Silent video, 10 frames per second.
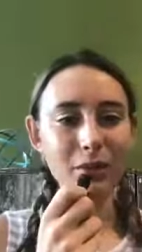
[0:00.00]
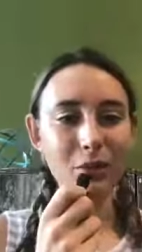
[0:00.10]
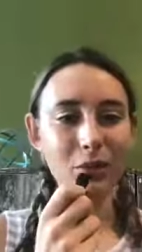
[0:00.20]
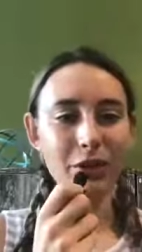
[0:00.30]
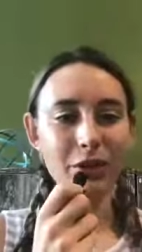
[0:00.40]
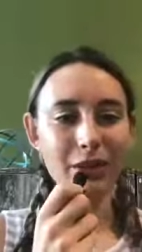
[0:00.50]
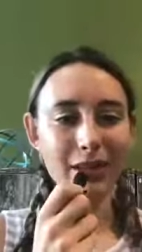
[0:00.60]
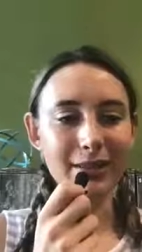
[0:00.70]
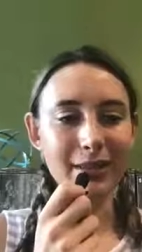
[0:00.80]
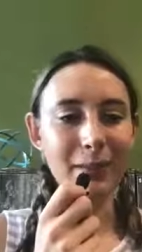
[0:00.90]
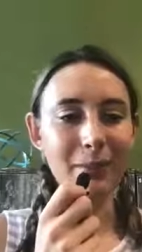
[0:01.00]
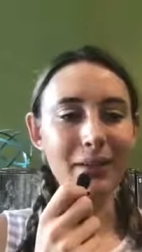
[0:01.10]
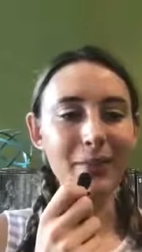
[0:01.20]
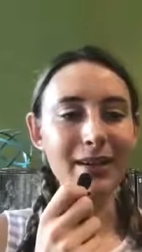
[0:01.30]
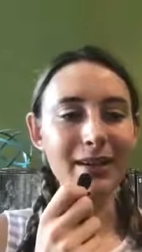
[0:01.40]
or just um,
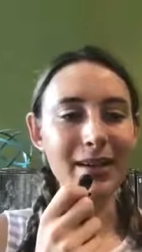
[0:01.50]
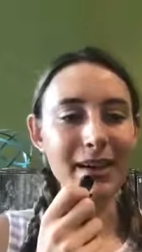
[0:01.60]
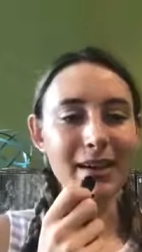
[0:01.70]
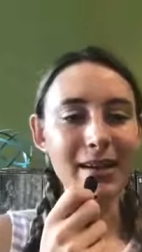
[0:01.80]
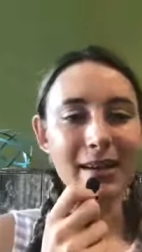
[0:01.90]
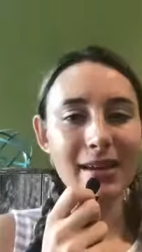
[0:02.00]
your Monday